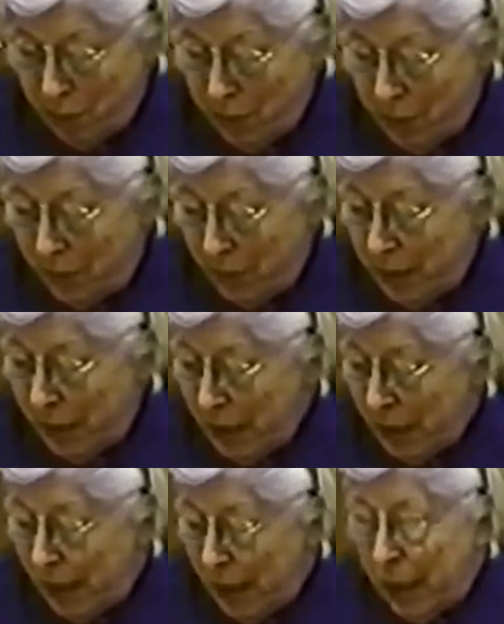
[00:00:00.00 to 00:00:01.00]
Department
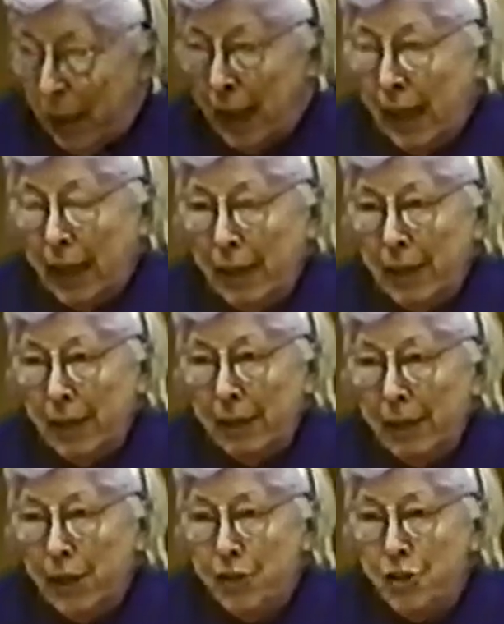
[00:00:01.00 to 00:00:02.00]
uh,
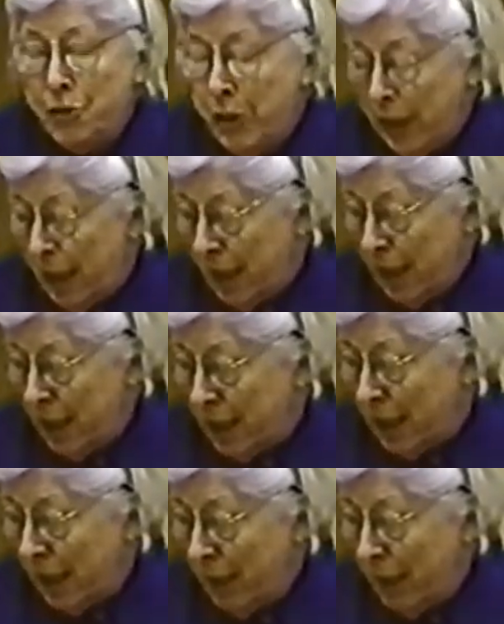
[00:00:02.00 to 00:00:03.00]

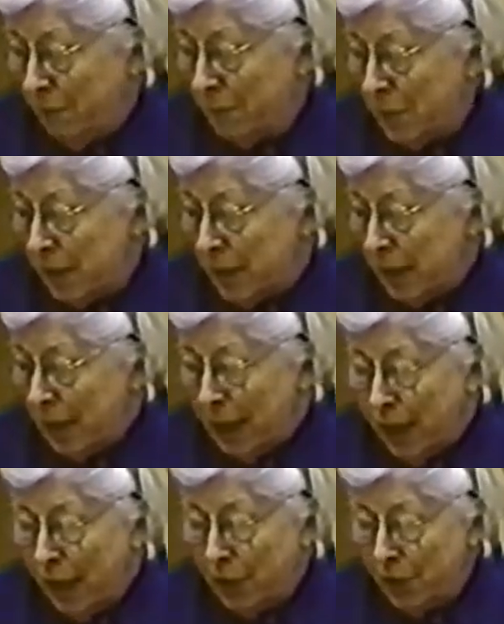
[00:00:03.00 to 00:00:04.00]
adjudicating claims
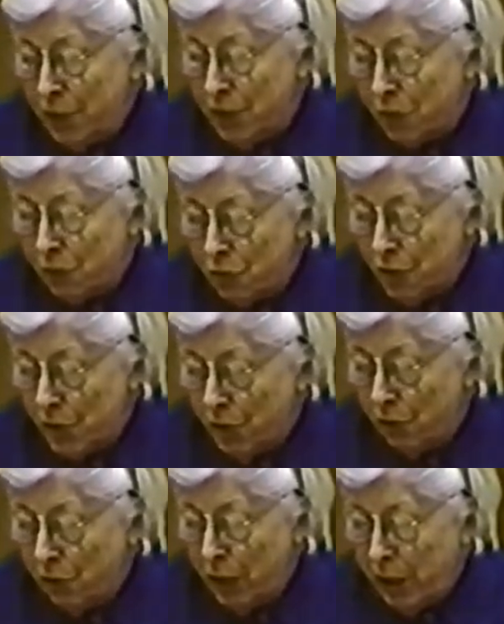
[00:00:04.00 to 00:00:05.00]
under the Social
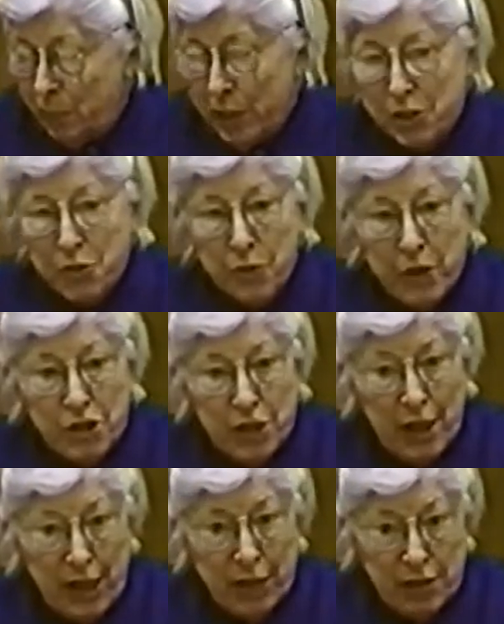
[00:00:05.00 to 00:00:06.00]
Security
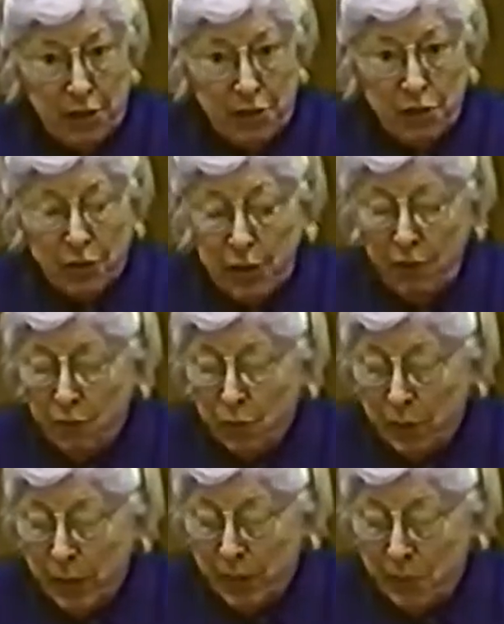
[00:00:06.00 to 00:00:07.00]
Administration as an attorney
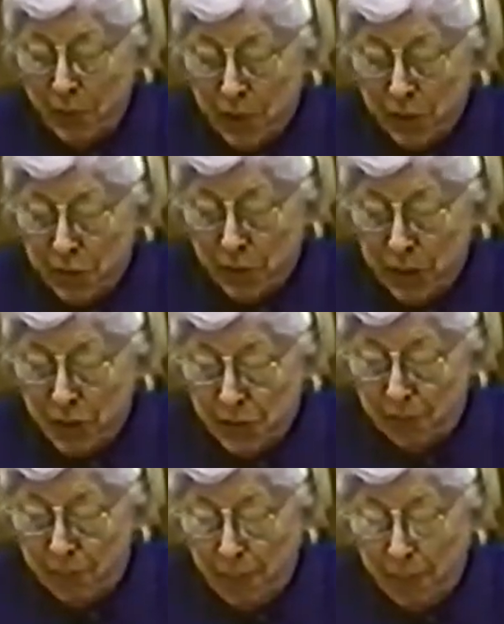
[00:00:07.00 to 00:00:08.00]
for that
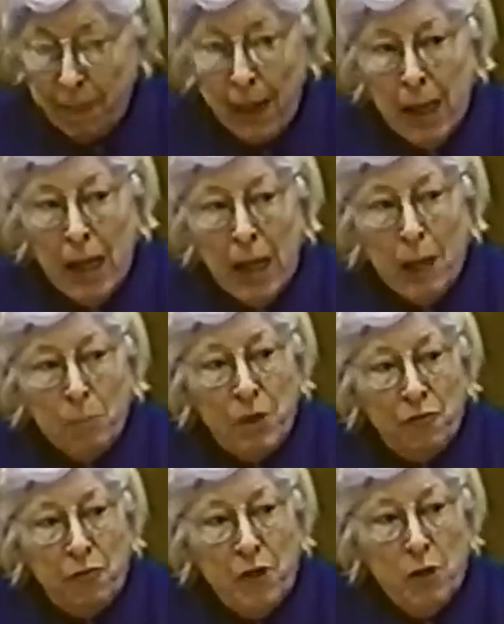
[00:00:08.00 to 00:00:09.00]
administration.
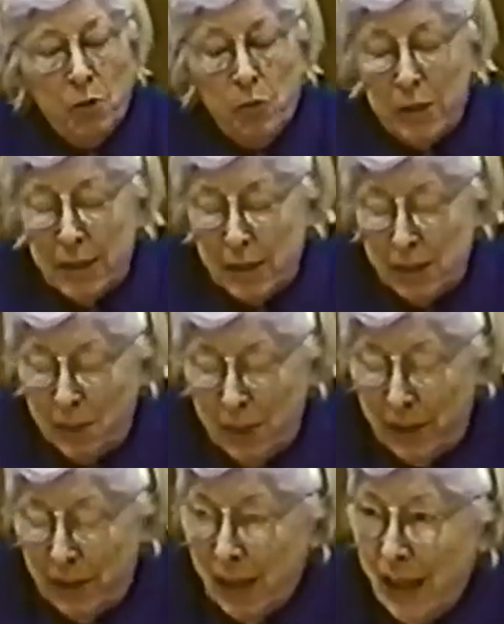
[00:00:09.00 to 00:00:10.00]
But fear was the
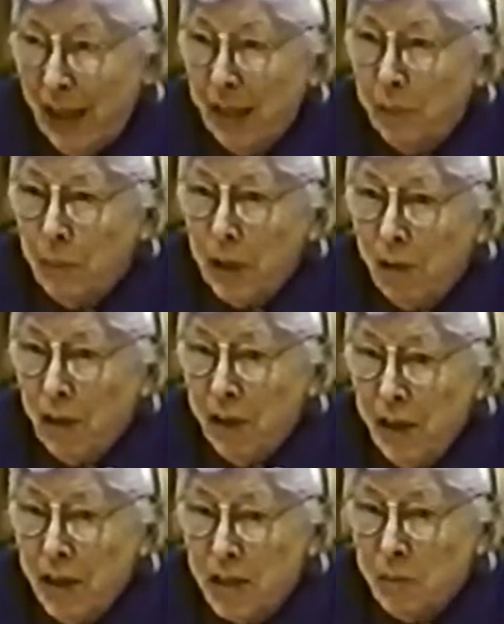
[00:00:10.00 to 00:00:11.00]
smell of the land and
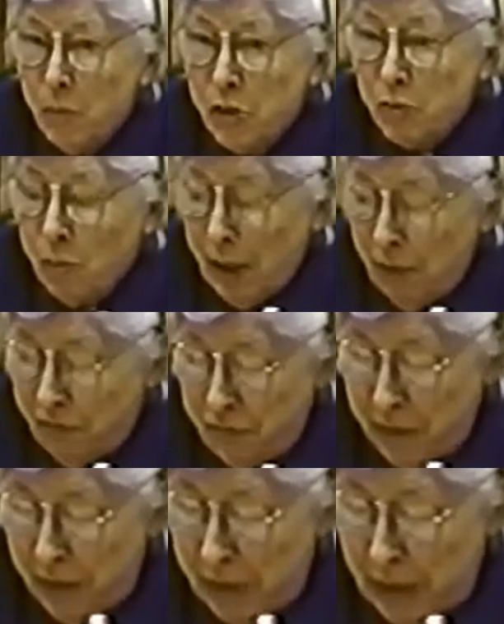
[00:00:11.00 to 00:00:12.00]
McCarthyism was
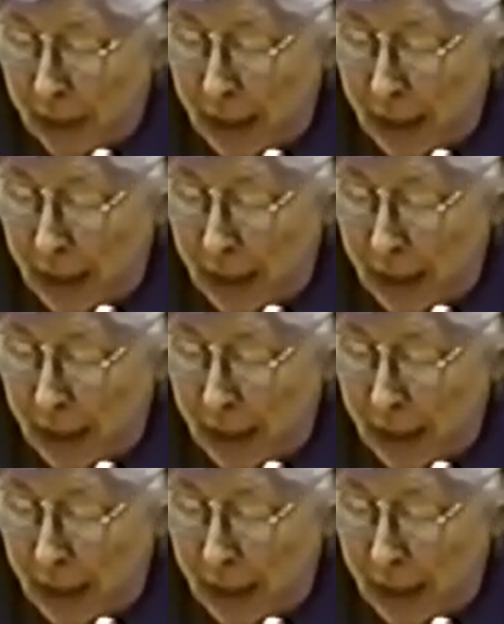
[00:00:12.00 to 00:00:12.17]
rife.